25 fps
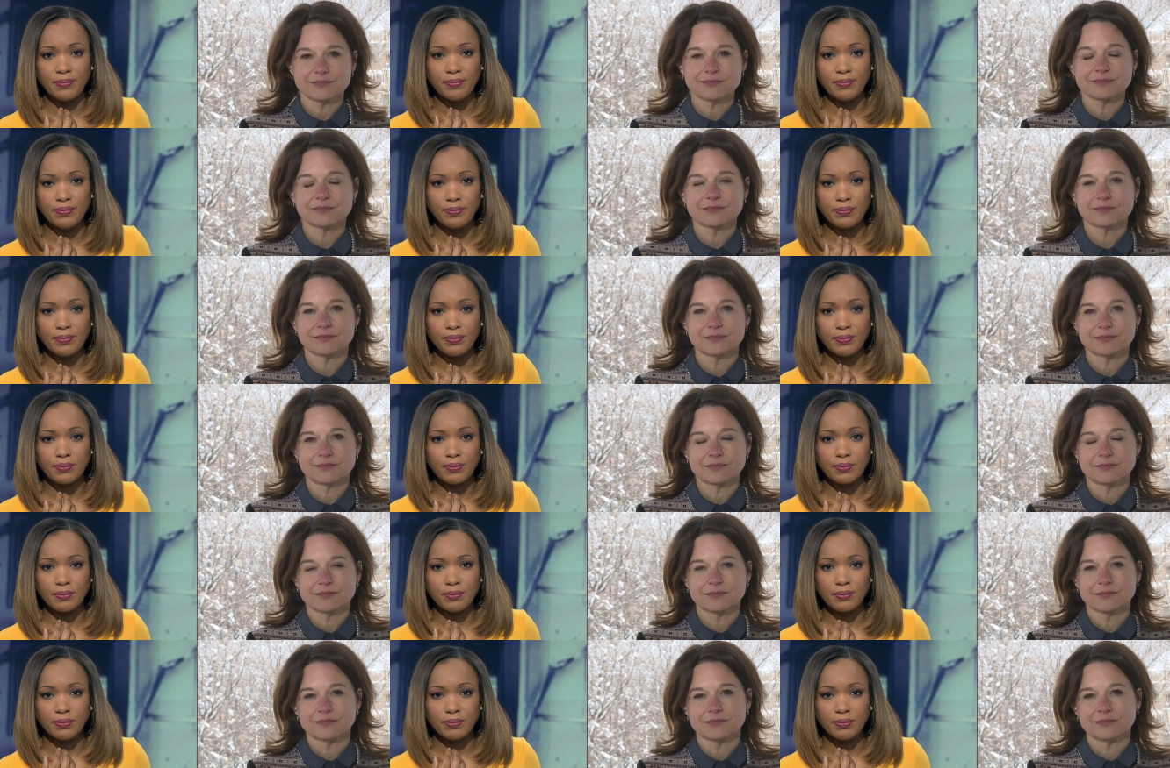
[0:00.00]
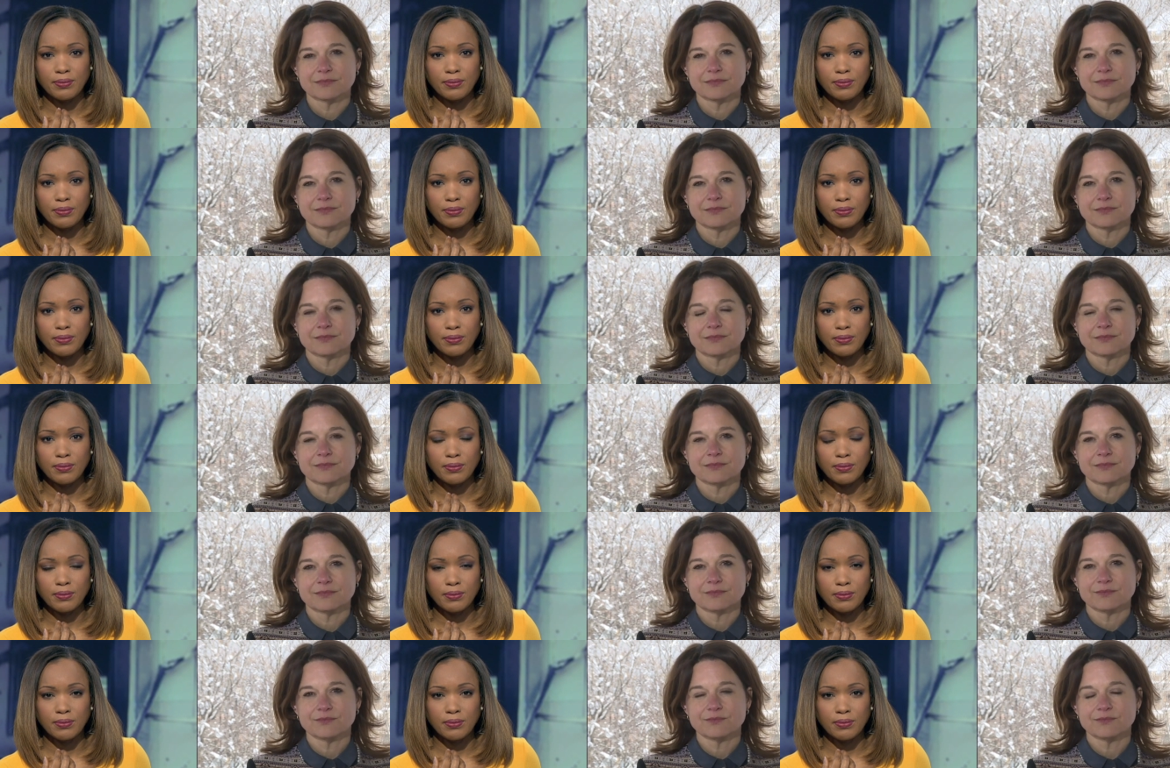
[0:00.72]

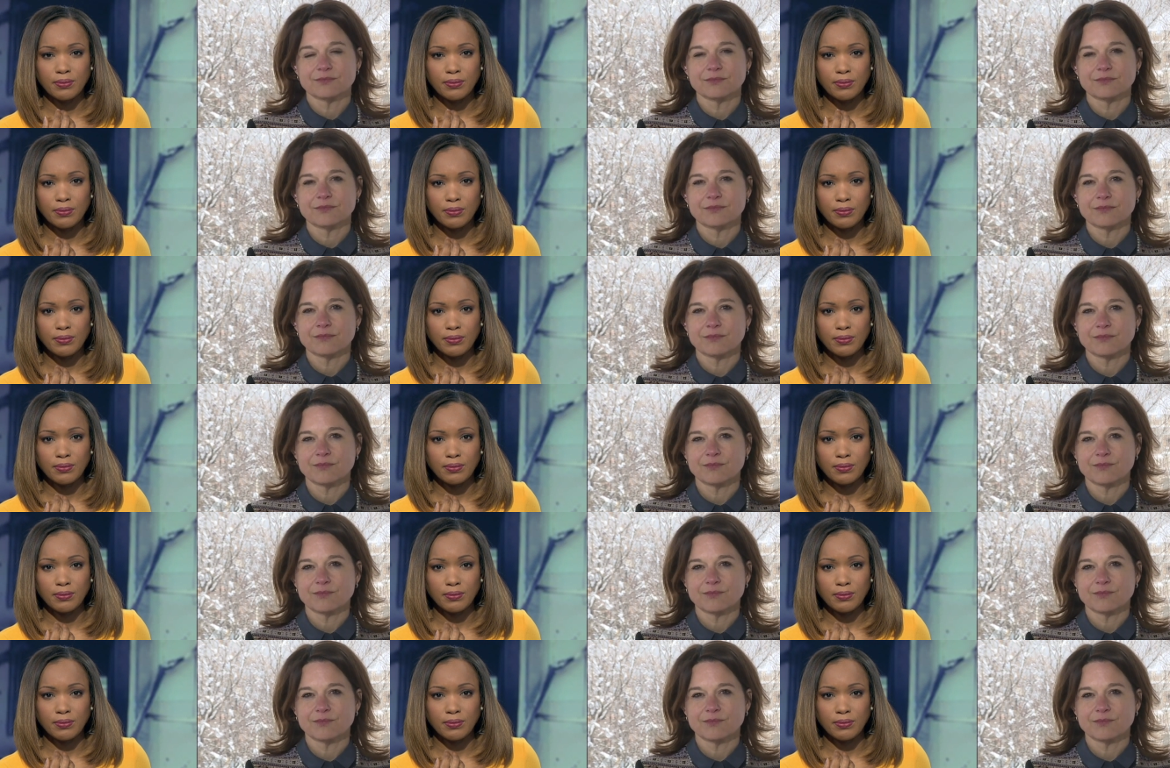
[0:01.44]
[no speech]